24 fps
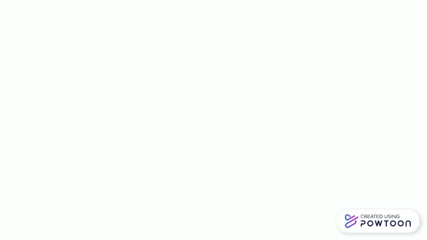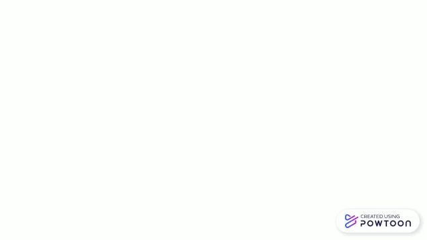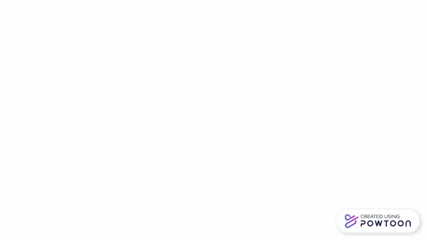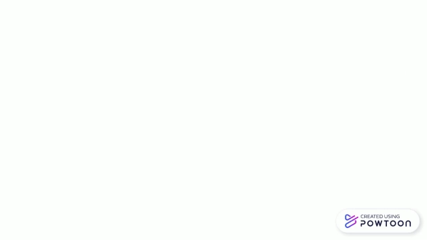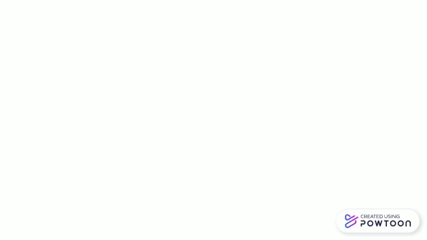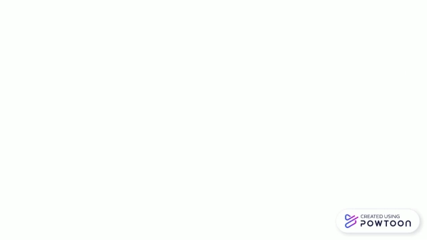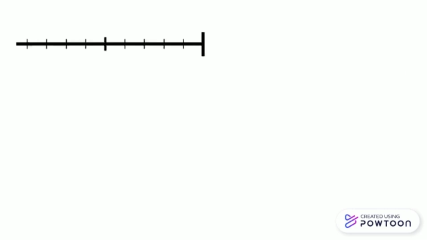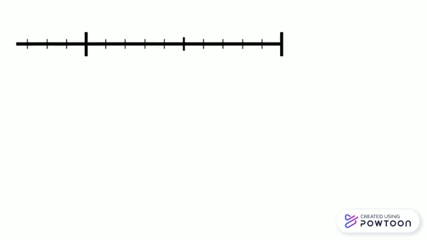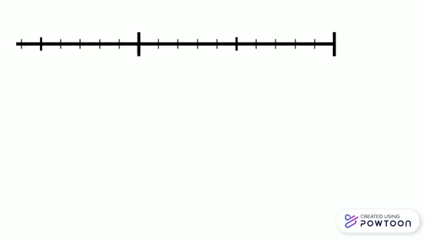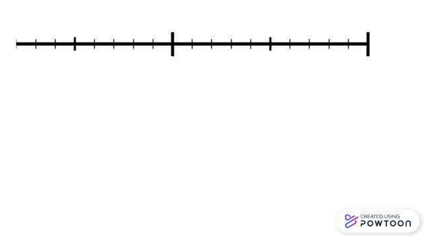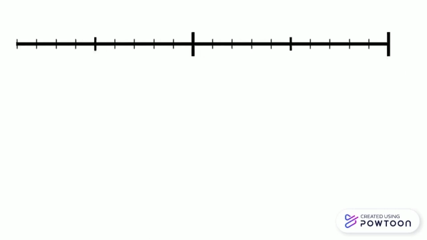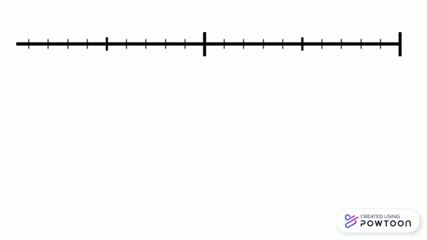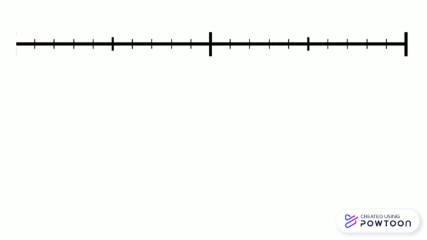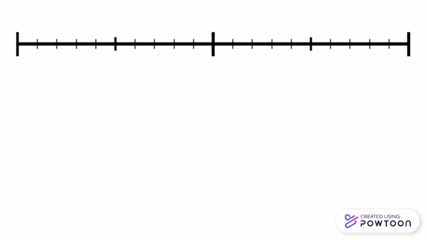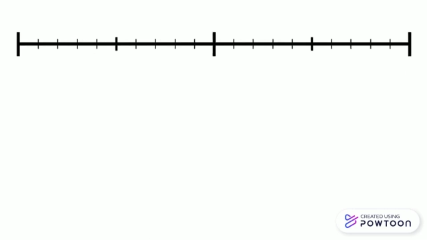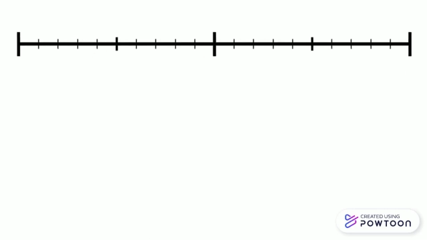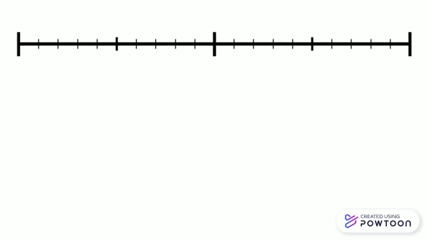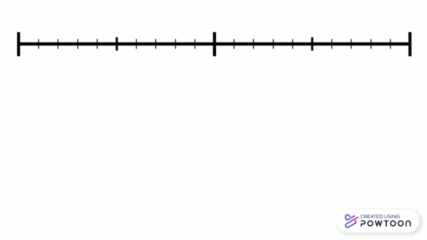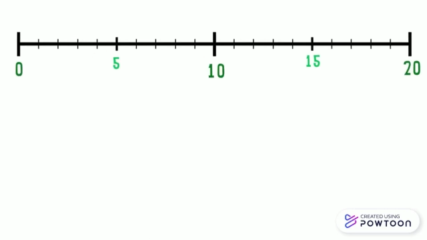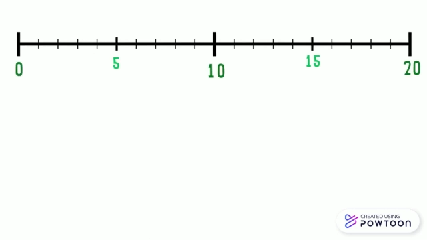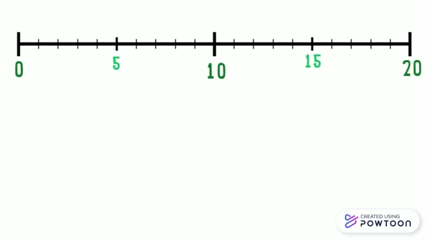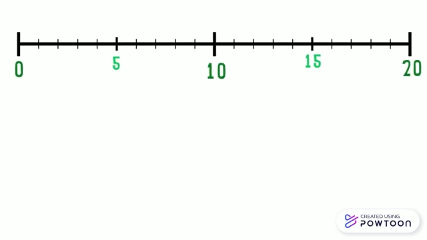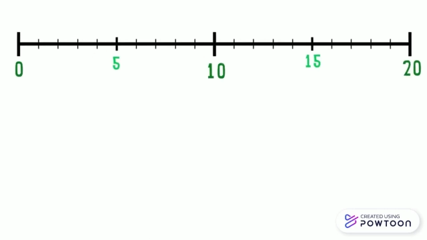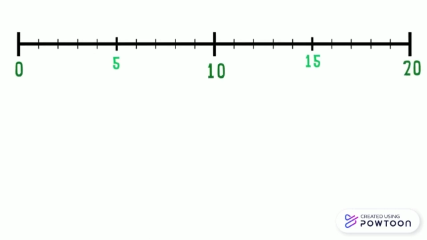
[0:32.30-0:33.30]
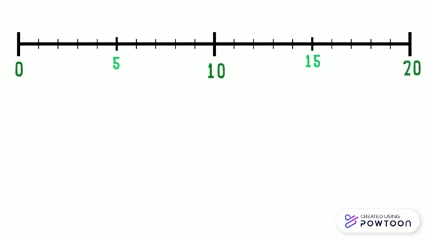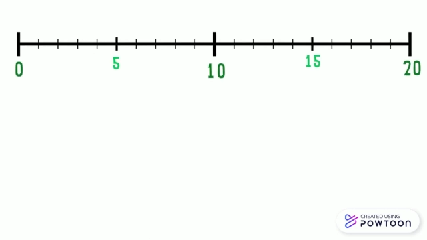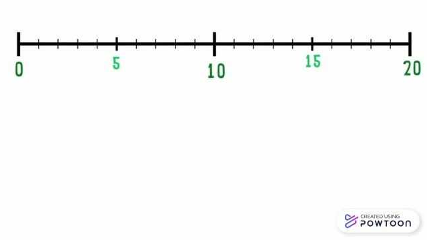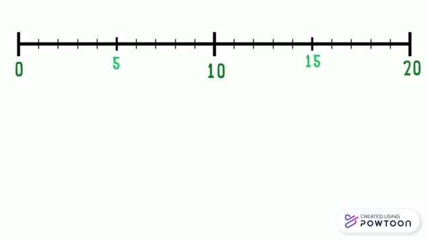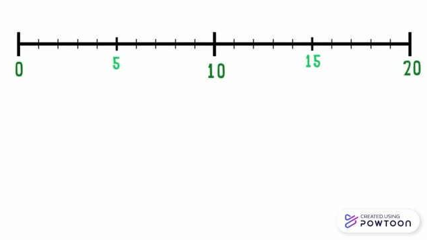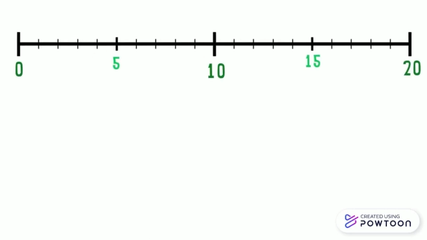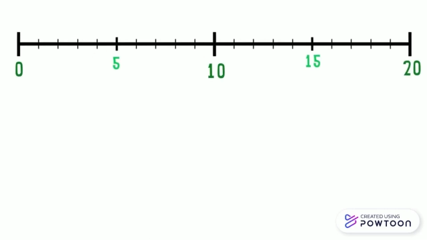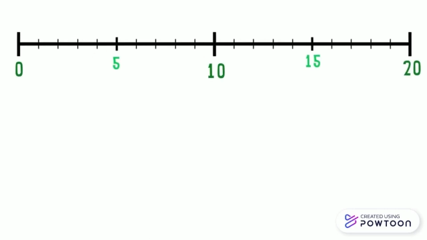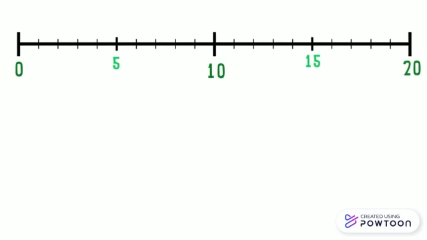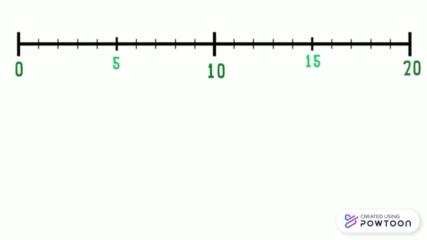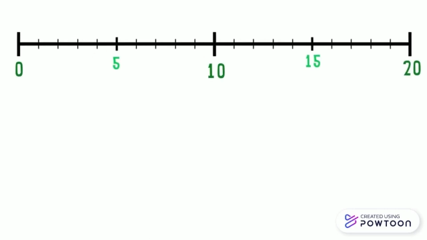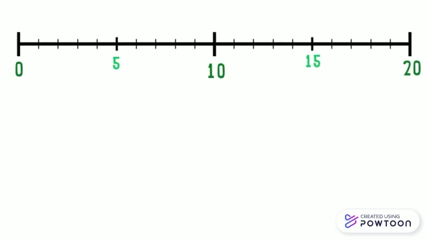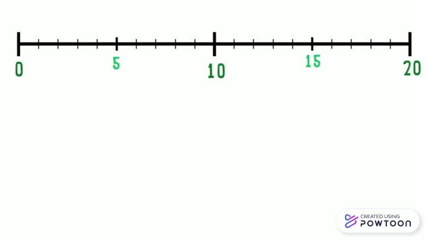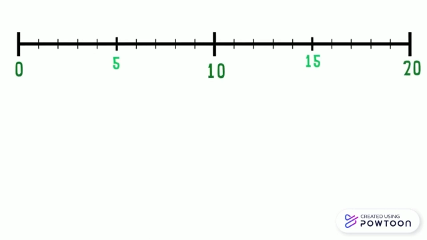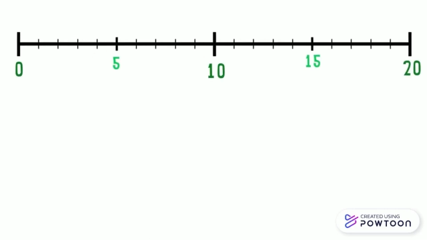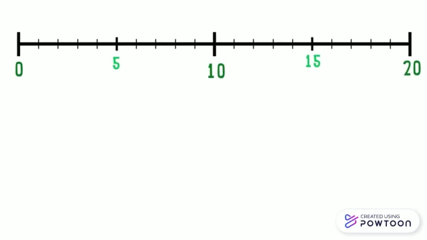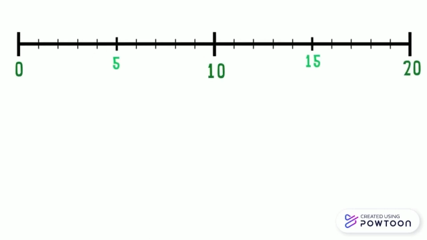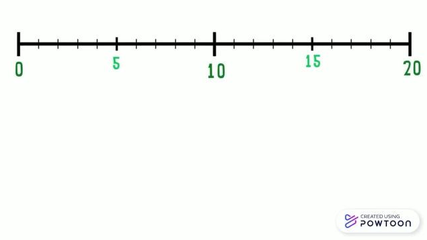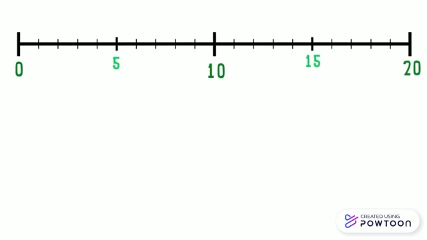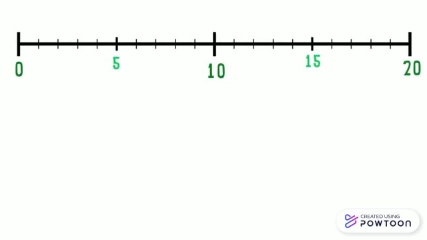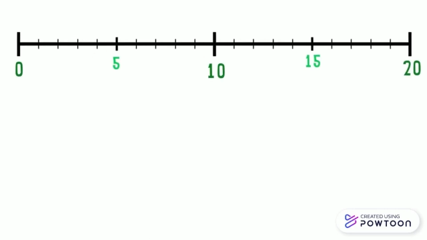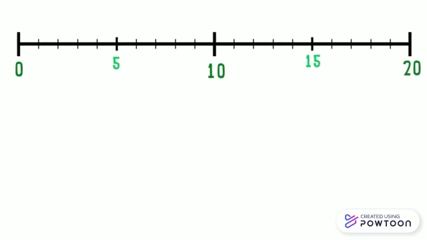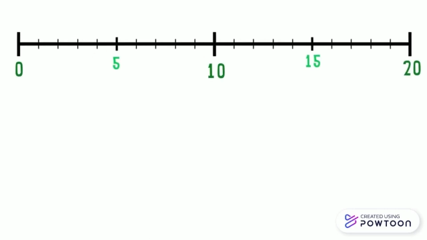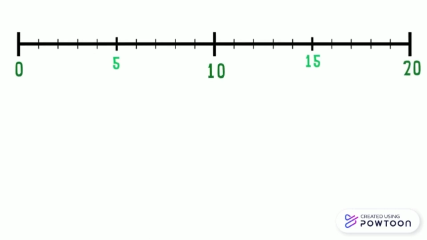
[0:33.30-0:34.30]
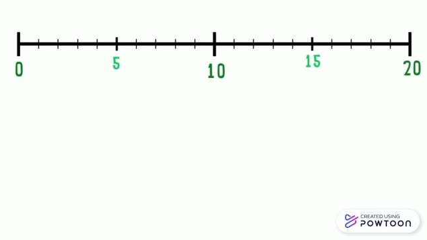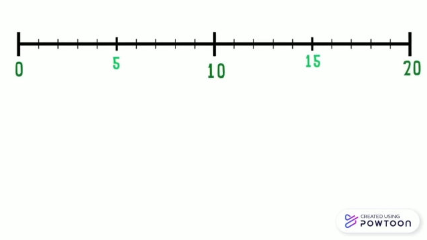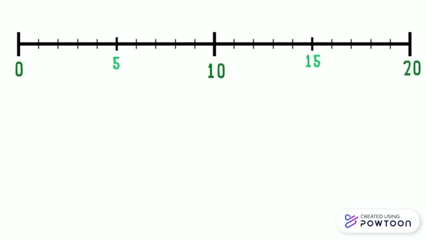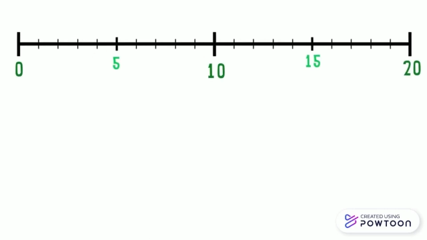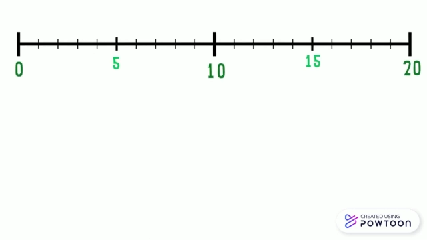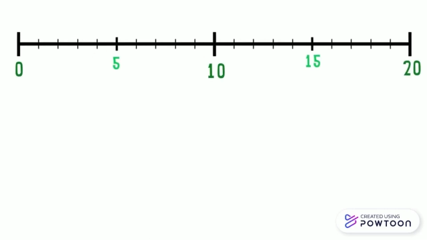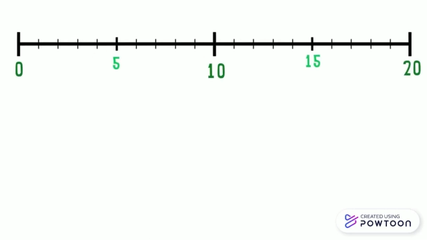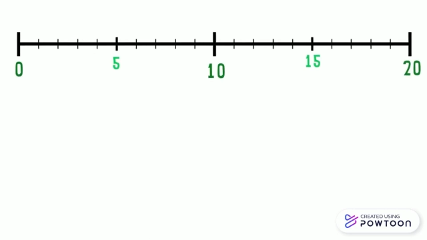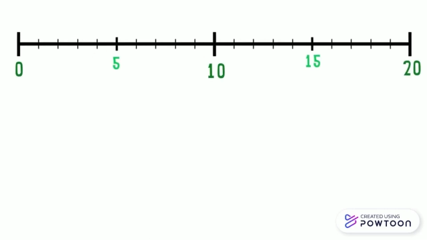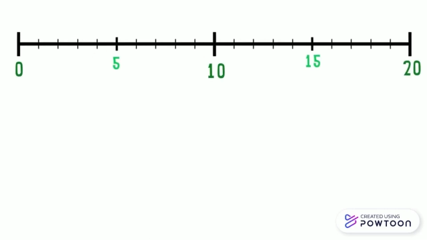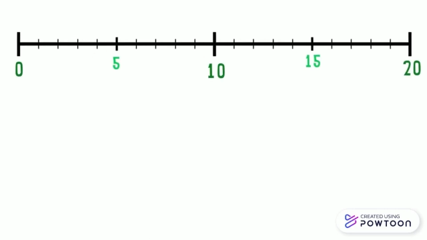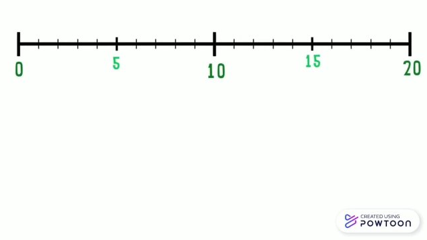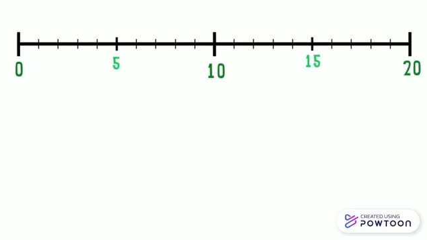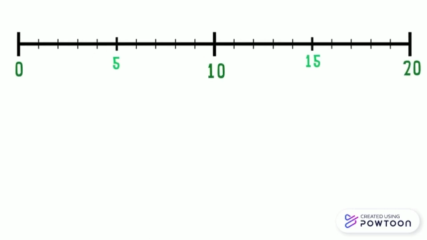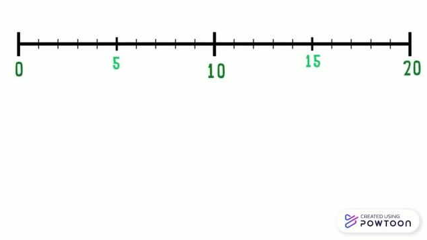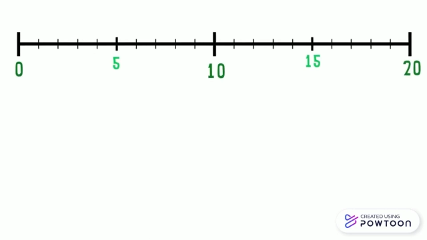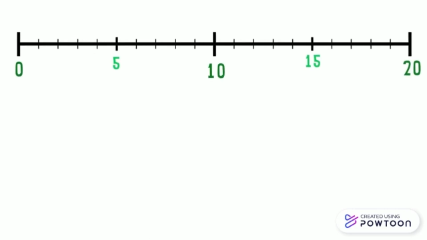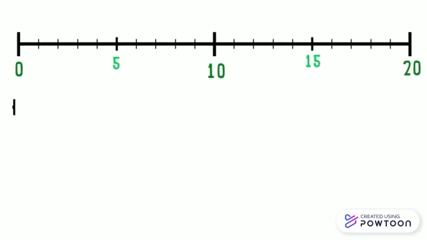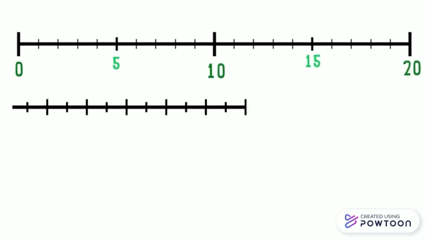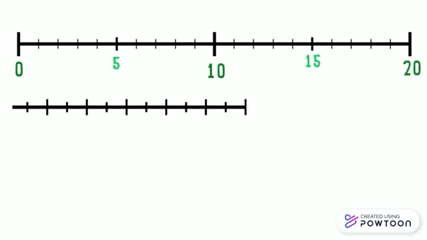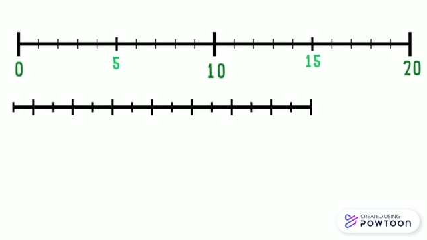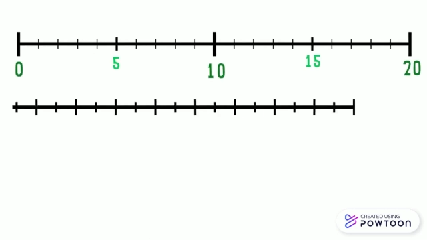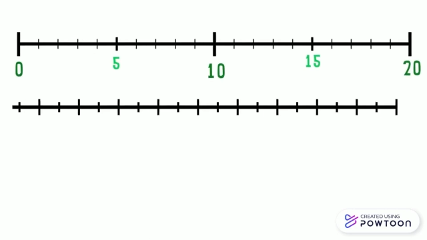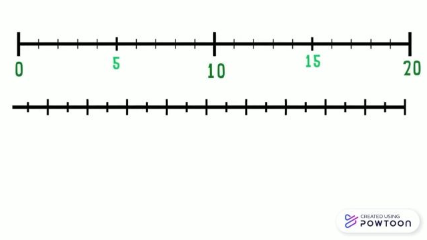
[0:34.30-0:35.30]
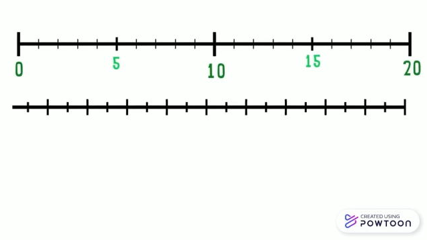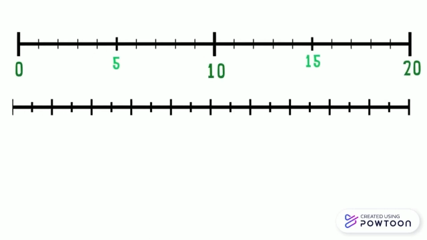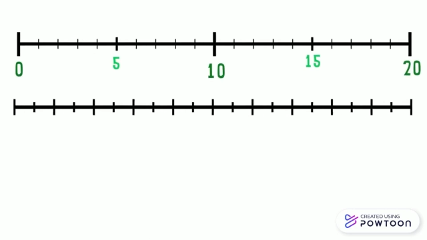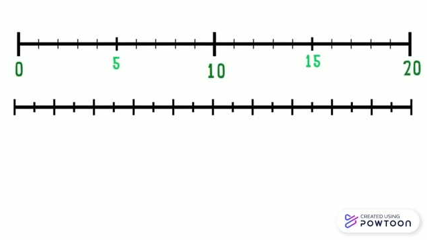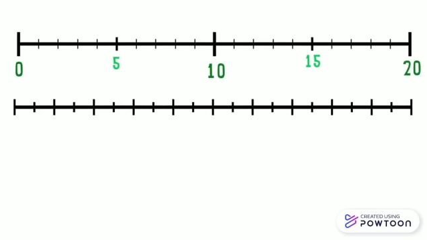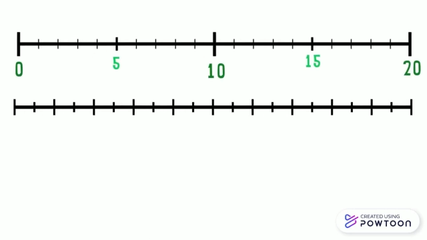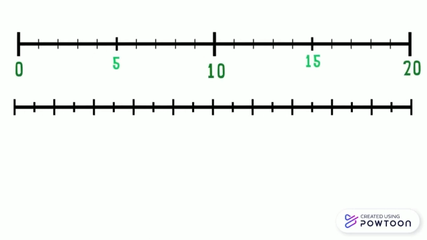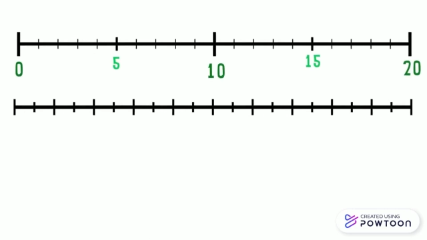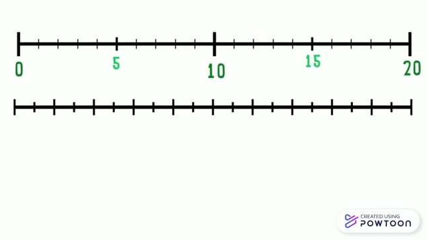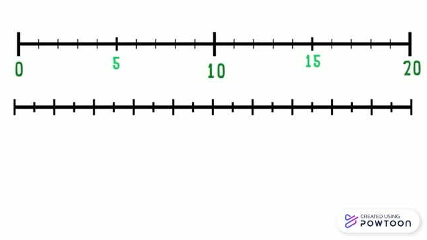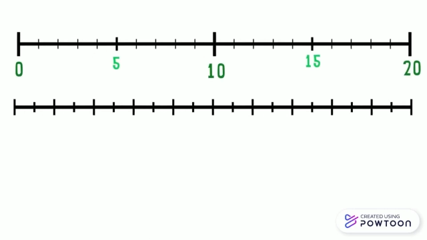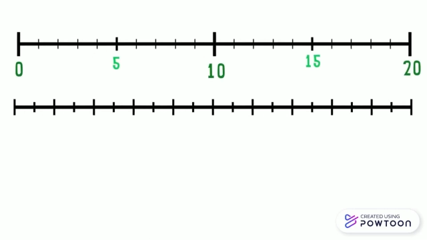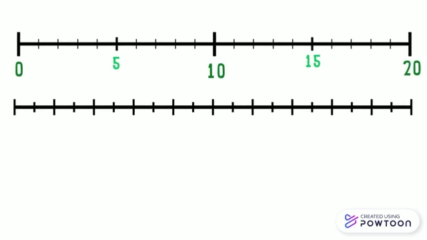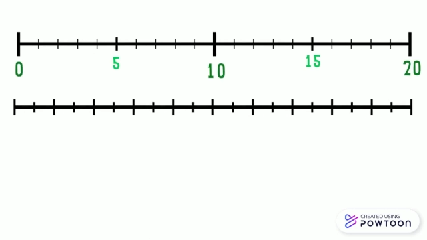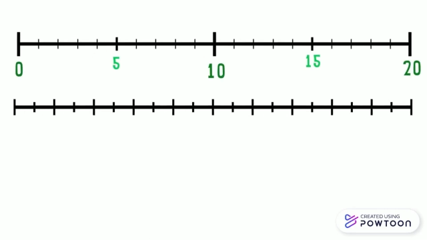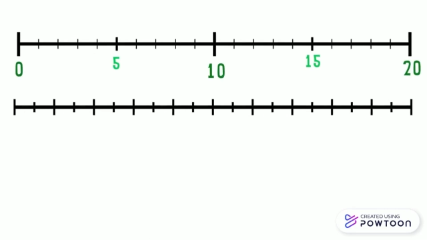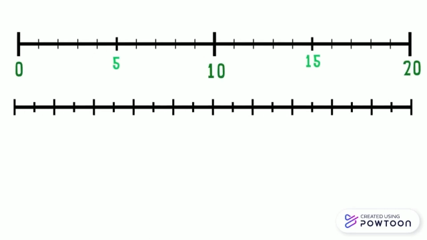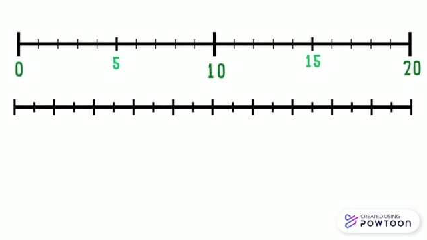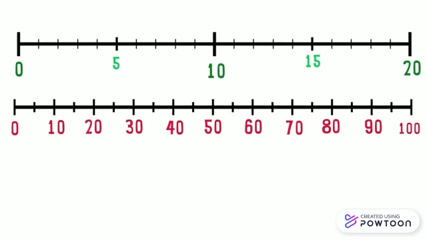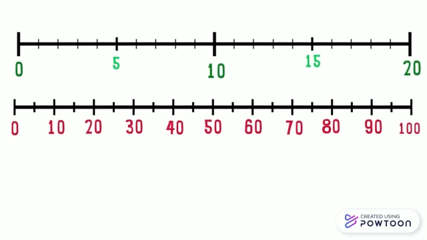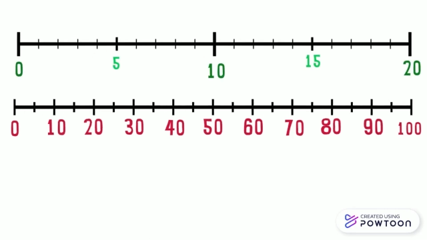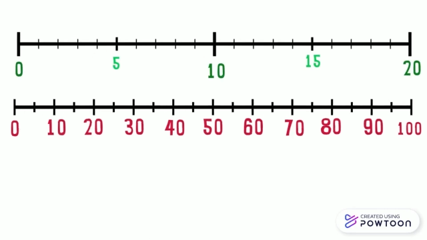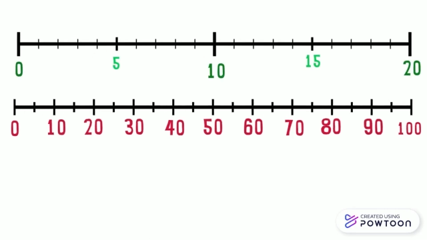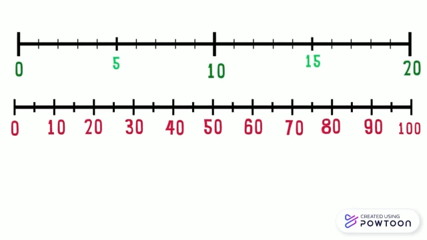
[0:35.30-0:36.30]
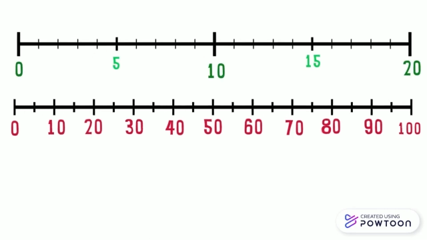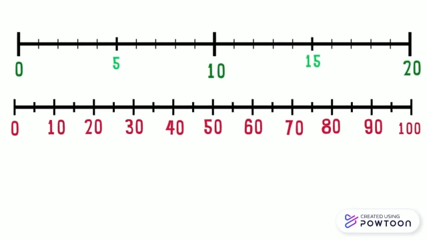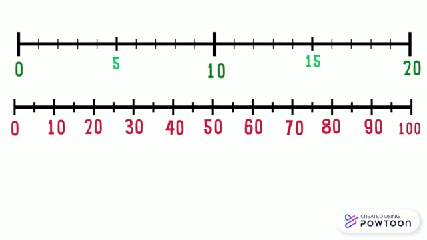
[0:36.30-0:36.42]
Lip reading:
Nobody's mouth can be seen.